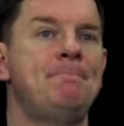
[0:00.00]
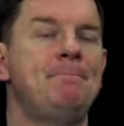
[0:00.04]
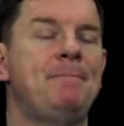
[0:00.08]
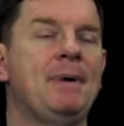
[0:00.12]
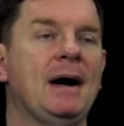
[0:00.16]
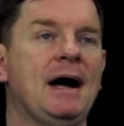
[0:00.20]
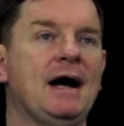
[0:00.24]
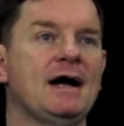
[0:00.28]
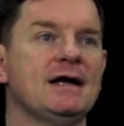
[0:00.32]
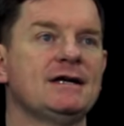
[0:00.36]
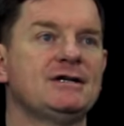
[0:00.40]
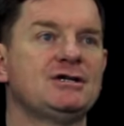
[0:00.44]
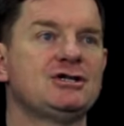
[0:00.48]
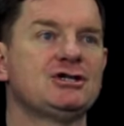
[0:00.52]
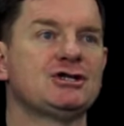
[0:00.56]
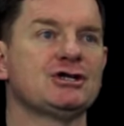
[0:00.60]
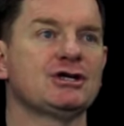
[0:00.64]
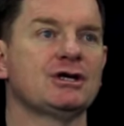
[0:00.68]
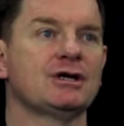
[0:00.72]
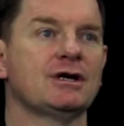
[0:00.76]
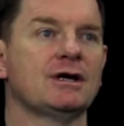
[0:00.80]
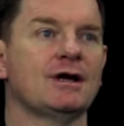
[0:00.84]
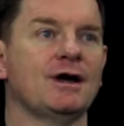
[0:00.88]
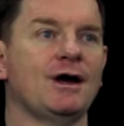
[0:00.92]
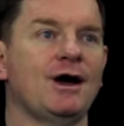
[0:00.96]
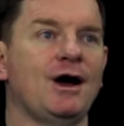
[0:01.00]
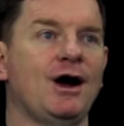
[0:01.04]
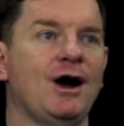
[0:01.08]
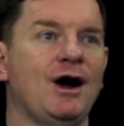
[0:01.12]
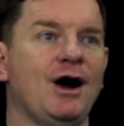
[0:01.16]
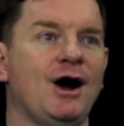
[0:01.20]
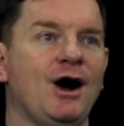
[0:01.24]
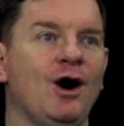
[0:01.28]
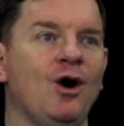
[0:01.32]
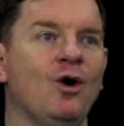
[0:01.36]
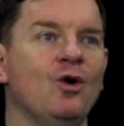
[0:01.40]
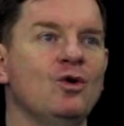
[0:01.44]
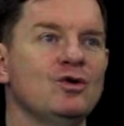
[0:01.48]
but
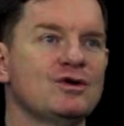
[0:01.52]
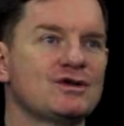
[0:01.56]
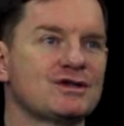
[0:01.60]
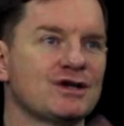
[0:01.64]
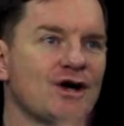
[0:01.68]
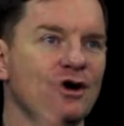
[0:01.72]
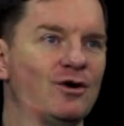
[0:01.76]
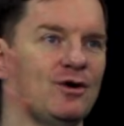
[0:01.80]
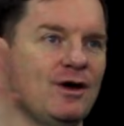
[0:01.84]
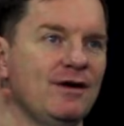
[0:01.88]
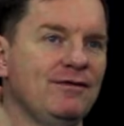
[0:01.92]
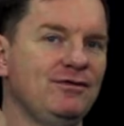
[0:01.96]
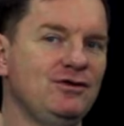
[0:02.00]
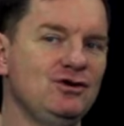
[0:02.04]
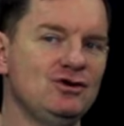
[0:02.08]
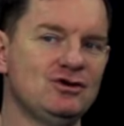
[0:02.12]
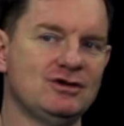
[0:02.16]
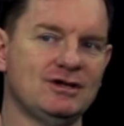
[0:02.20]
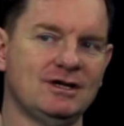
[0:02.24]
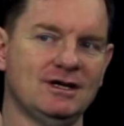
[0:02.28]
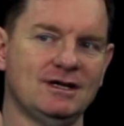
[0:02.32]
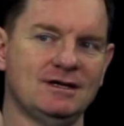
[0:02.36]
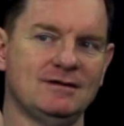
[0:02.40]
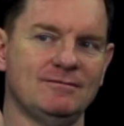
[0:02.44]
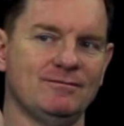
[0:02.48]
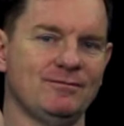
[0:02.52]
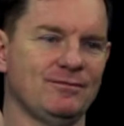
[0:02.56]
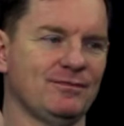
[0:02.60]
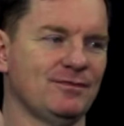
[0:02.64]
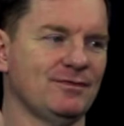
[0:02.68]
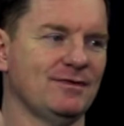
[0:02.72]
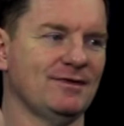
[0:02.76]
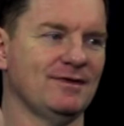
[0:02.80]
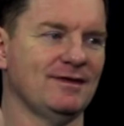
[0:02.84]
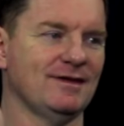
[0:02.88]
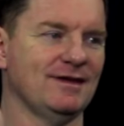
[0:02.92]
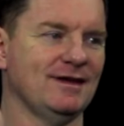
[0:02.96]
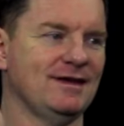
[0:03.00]
also if you can
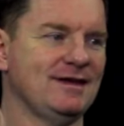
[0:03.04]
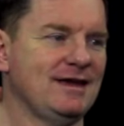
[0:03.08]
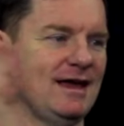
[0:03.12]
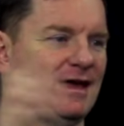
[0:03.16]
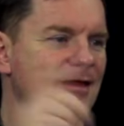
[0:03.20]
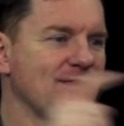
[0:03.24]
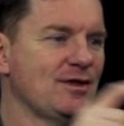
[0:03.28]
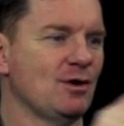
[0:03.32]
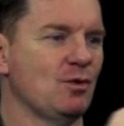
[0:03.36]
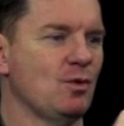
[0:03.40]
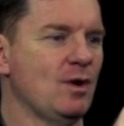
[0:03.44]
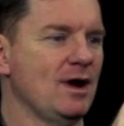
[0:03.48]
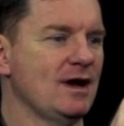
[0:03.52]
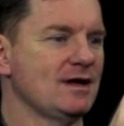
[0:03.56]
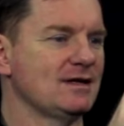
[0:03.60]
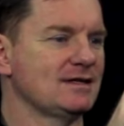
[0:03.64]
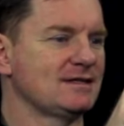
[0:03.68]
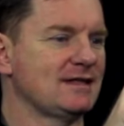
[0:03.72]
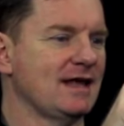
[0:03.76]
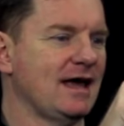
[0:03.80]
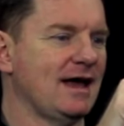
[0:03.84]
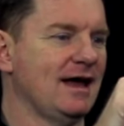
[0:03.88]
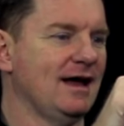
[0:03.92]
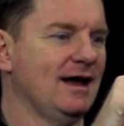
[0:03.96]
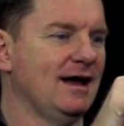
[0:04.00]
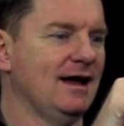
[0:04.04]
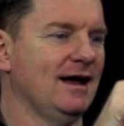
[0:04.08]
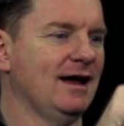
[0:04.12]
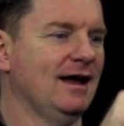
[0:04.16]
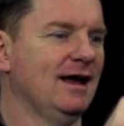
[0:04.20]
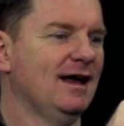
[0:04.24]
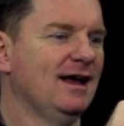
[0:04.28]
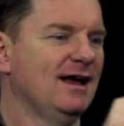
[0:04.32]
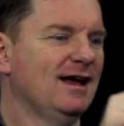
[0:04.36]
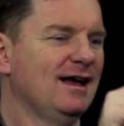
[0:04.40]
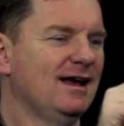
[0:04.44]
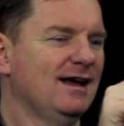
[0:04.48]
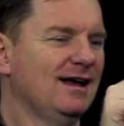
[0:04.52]
get the ones that are
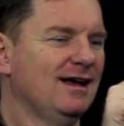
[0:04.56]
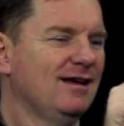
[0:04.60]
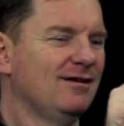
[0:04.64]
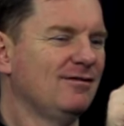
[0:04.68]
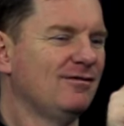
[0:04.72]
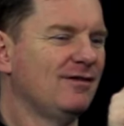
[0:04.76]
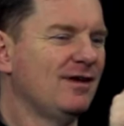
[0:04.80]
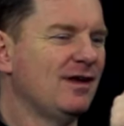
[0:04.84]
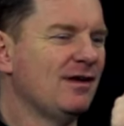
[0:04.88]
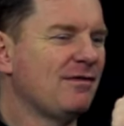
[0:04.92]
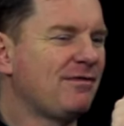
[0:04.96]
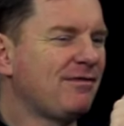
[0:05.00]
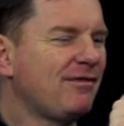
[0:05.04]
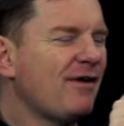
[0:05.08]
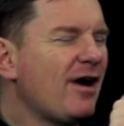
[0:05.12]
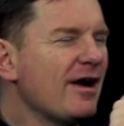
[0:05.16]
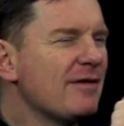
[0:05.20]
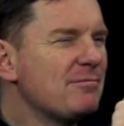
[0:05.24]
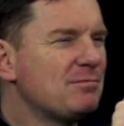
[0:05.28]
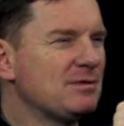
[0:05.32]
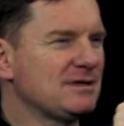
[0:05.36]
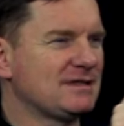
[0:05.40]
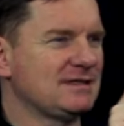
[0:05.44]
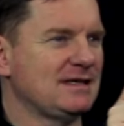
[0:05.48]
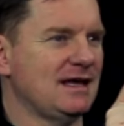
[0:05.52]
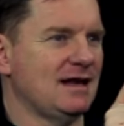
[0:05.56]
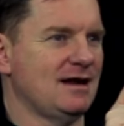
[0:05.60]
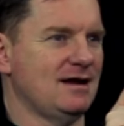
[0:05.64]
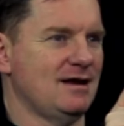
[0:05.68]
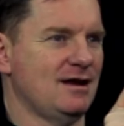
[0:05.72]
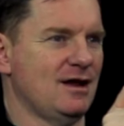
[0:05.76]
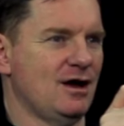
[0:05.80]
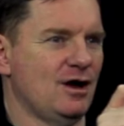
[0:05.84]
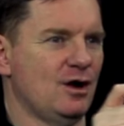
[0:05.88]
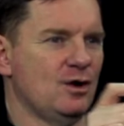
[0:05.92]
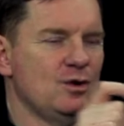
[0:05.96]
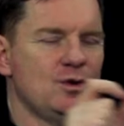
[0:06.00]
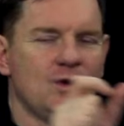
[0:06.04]
5%
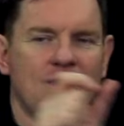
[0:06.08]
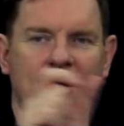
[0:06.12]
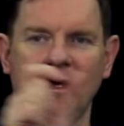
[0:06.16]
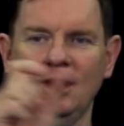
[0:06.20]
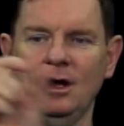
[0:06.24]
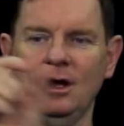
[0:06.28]
no,